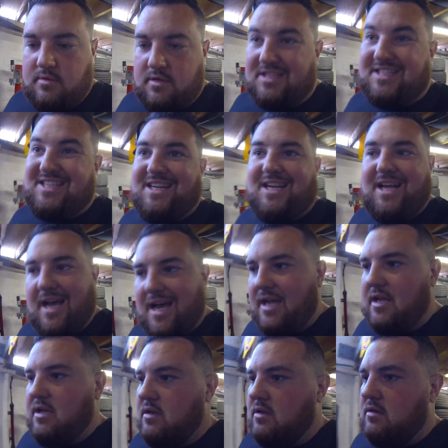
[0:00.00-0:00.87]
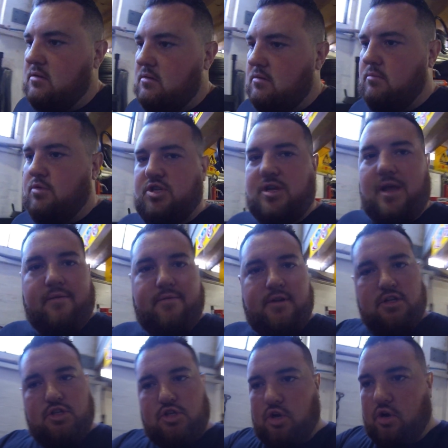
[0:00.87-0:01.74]
Today I'm just having
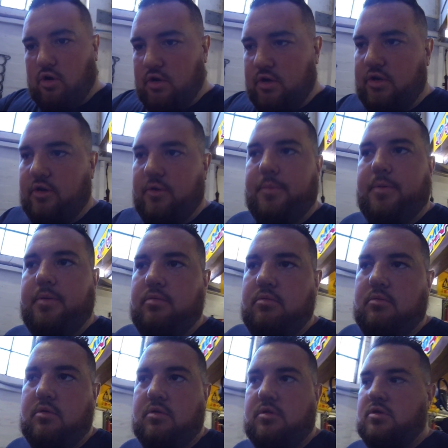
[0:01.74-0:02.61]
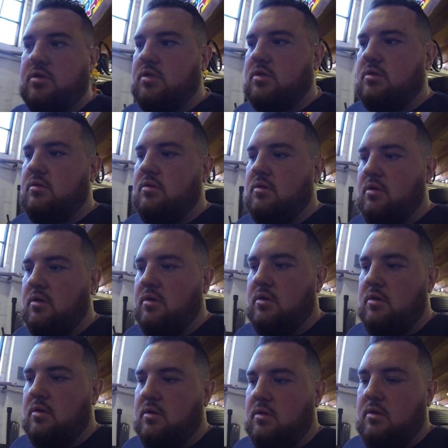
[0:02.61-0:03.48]
a tidy up because
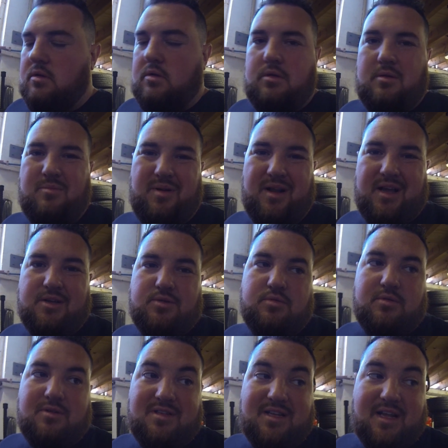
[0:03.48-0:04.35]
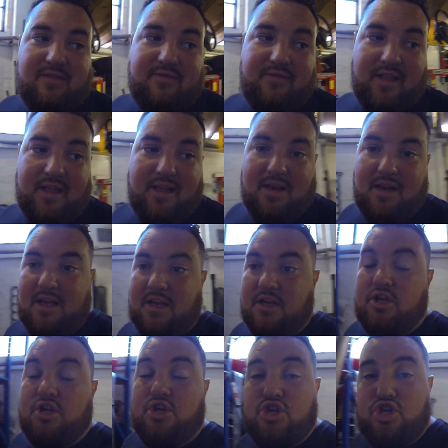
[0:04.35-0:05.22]
the place was left in a
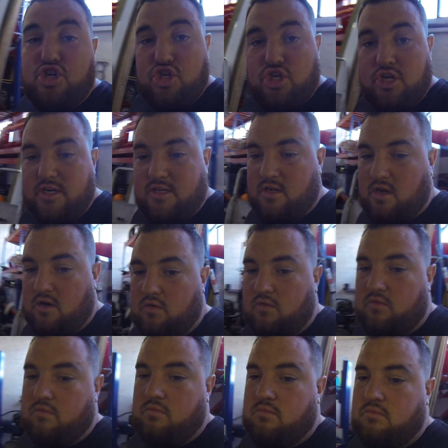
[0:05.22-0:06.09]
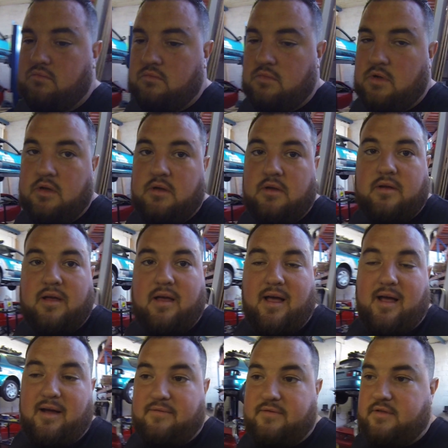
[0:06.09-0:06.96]
shithole
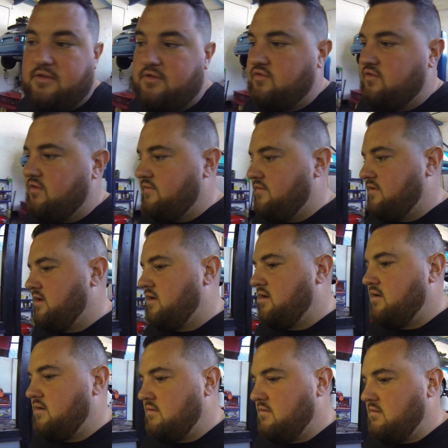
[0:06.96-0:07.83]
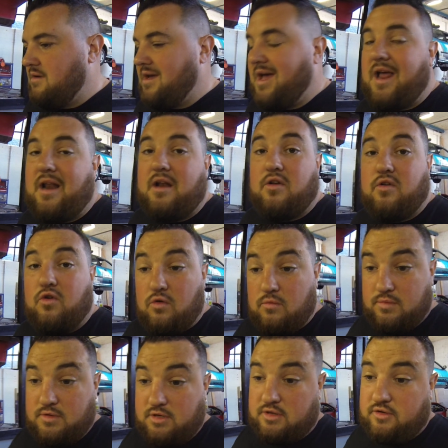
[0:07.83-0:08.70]
after the drift day and
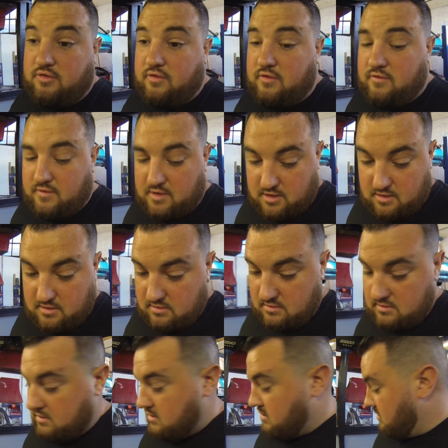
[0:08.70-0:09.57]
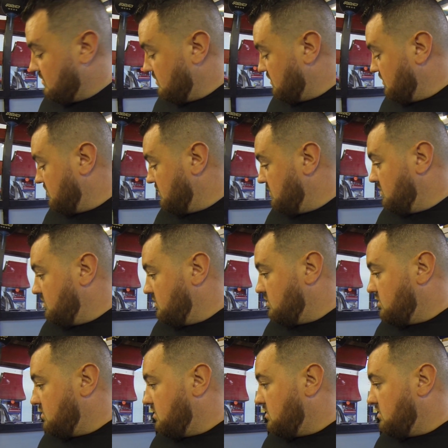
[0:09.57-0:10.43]
up to the drift day.
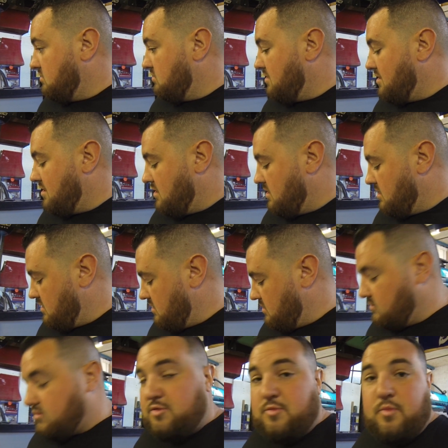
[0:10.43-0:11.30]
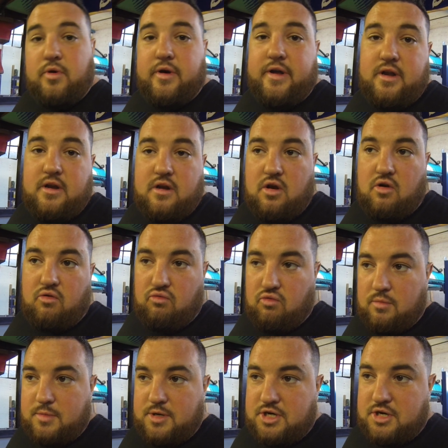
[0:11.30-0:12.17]
So I'm just putting a
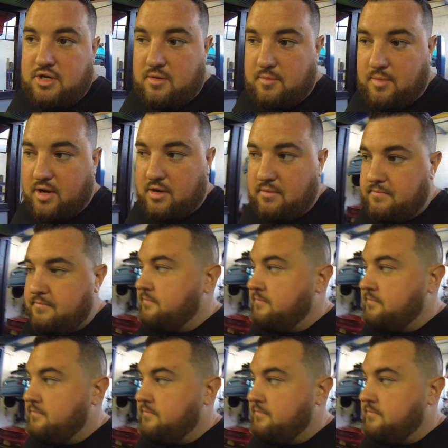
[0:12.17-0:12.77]
rubbish in the bin.